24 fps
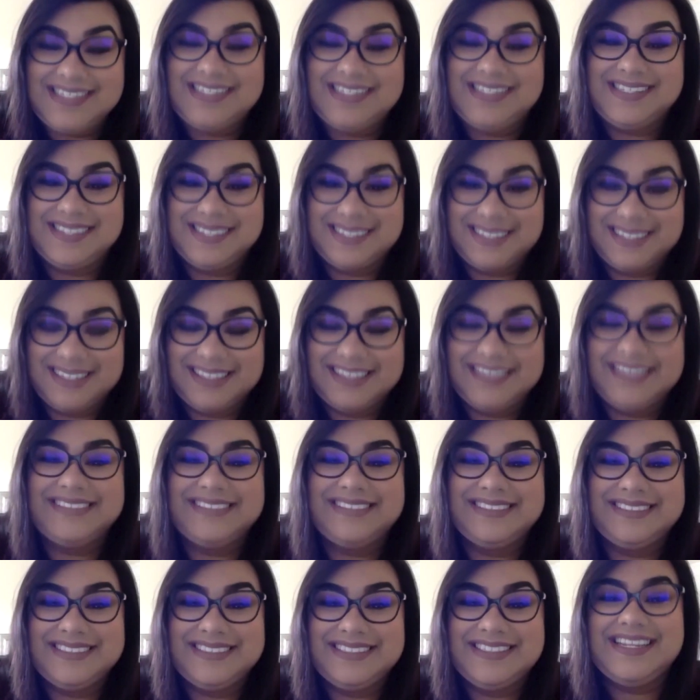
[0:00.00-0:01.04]
online experience?
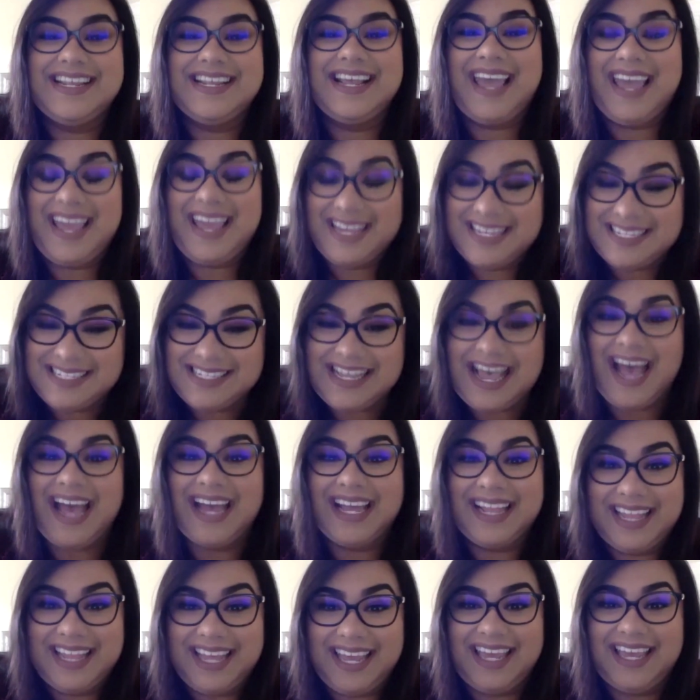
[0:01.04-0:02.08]
Online should be
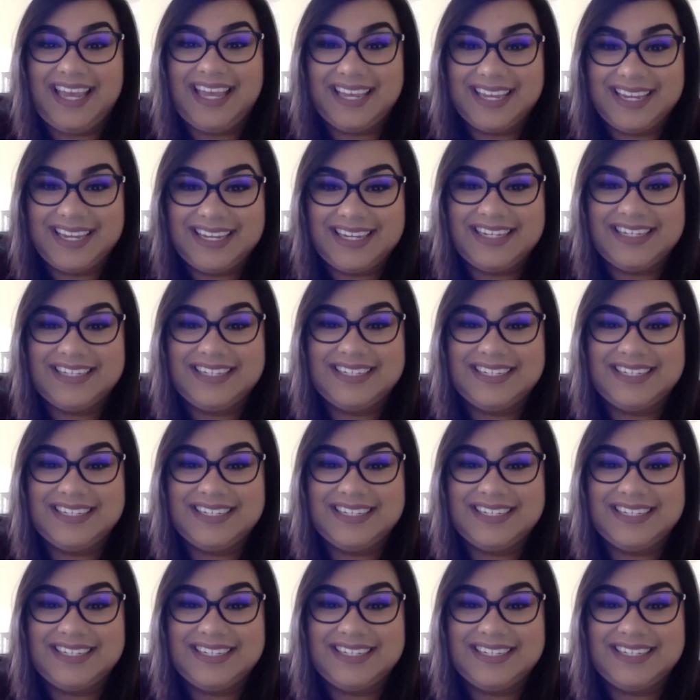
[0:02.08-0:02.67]
way cheaper.